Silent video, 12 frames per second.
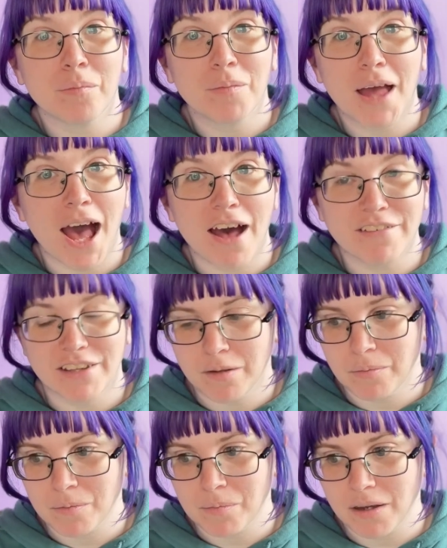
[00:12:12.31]
have in the
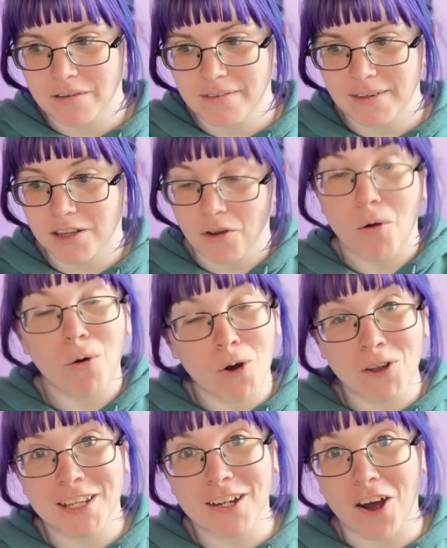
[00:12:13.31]
book boxes. That they're all
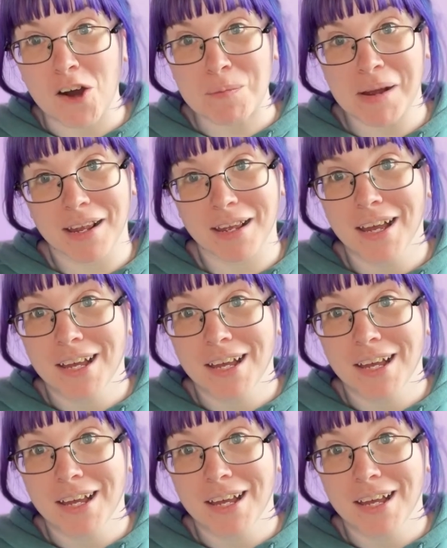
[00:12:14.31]
like on my